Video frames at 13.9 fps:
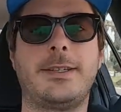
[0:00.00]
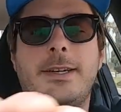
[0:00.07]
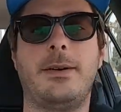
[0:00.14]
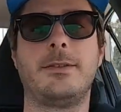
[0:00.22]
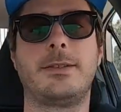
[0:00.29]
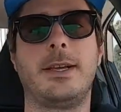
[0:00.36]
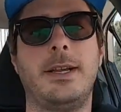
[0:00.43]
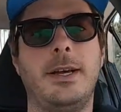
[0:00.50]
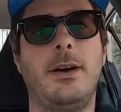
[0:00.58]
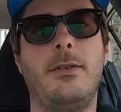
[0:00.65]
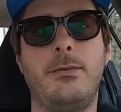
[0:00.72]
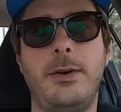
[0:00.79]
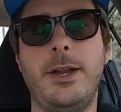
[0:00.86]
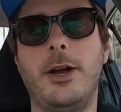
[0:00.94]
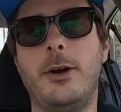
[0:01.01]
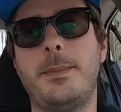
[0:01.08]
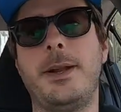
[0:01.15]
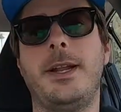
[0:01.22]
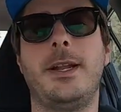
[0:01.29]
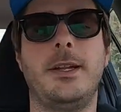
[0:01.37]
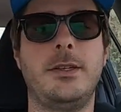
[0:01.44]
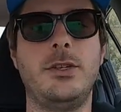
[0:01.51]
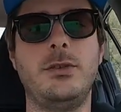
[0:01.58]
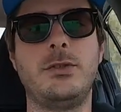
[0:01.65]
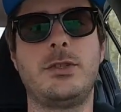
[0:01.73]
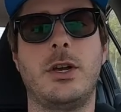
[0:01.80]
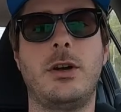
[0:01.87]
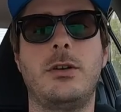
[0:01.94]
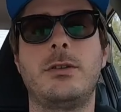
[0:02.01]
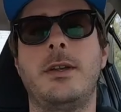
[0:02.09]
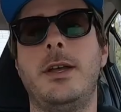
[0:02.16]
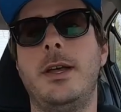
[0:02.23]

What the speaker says: I was gonna reopen in a new zone,